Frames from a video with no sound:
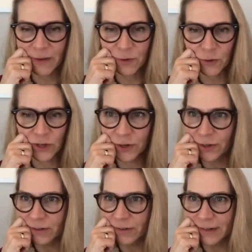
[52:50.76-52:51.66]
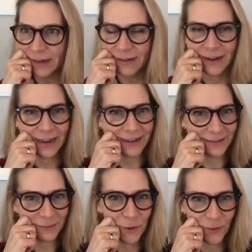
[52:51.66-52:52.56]
to have your dinner
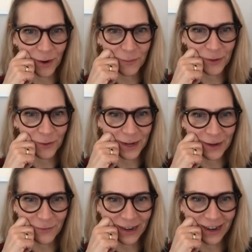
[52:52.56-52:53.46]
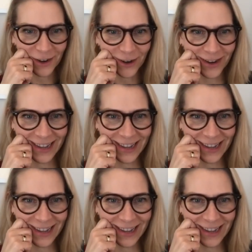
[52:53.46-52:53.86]
and move on with your evening, or.